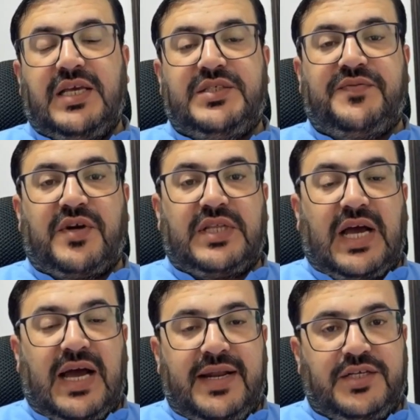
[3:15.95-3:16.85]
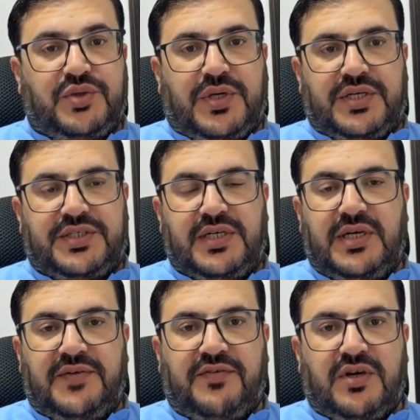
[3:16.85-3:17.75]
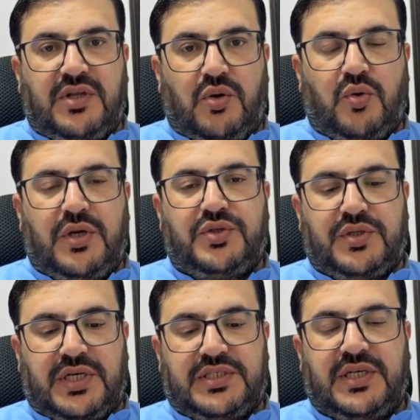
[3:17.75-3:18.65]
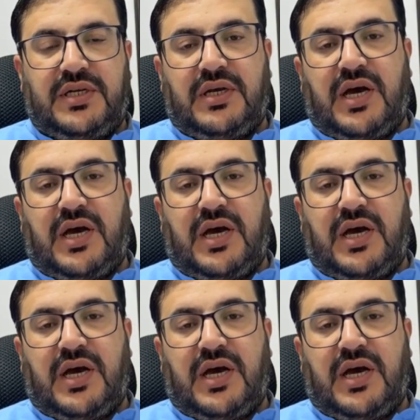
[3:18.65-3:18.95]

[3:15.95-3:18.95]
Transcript: is for the higher education, not for the lower education.